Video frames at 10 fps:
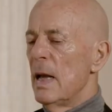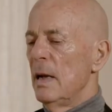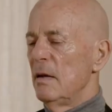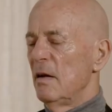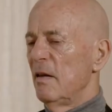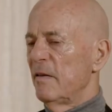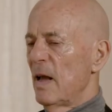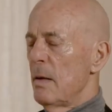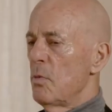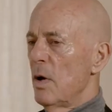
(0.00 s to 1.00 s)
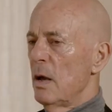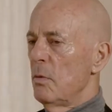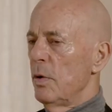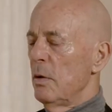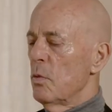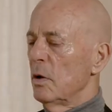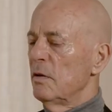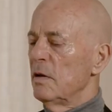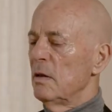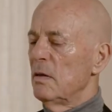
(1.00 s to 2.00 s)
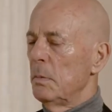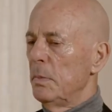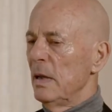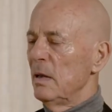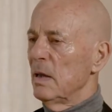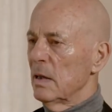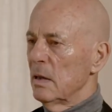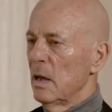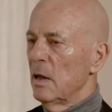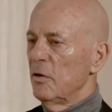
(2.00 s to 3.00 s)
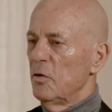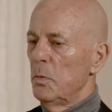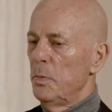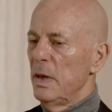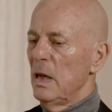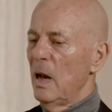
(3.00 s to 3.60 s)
And in the same way, we wanted the building to be